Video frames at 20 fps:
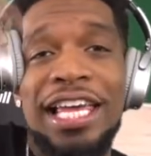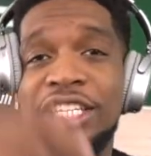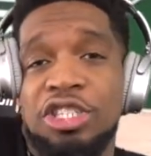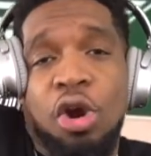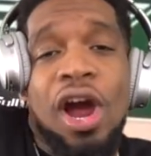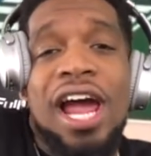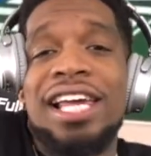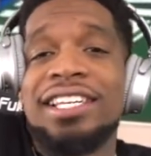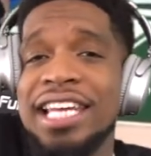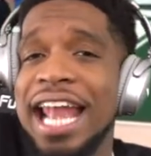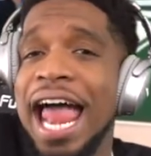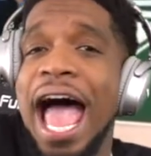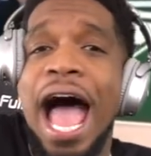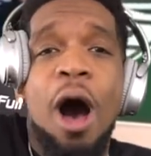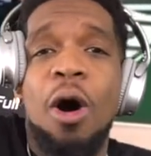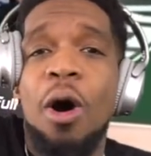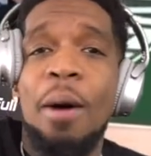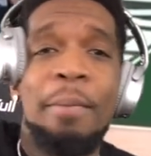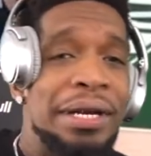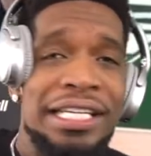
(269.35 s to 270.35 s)
It's crazy
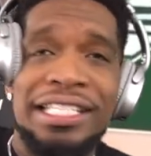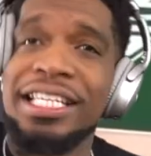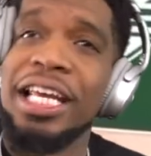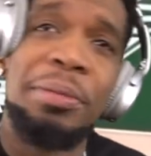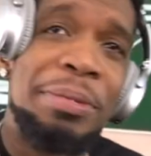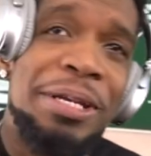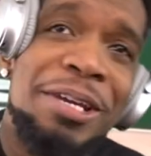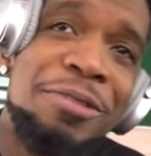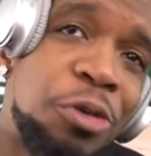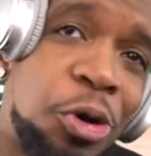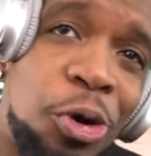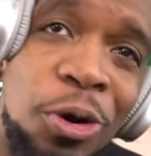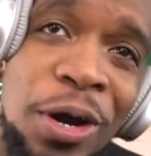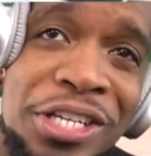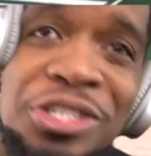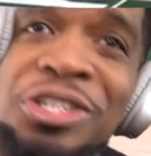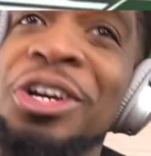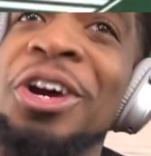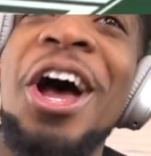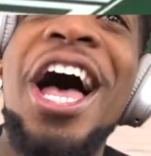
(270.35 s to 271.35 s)
now, but it's gonna be even
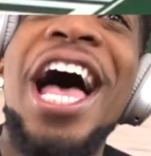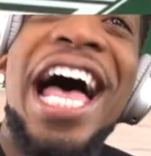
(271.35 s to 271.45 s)
crazier.